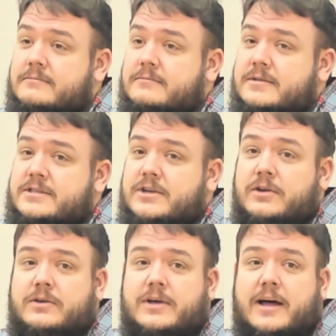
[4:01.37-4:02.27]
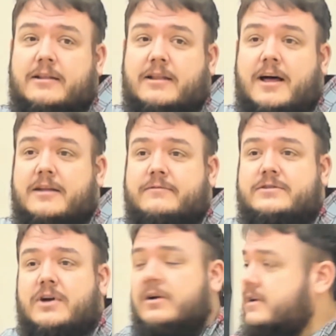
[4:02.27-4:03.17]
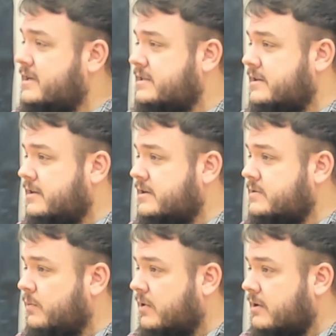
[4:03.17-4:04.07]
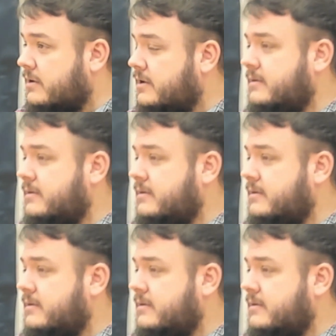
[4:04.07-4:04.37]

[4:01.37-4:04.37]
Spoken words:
And so you got a lot of darkness in this world.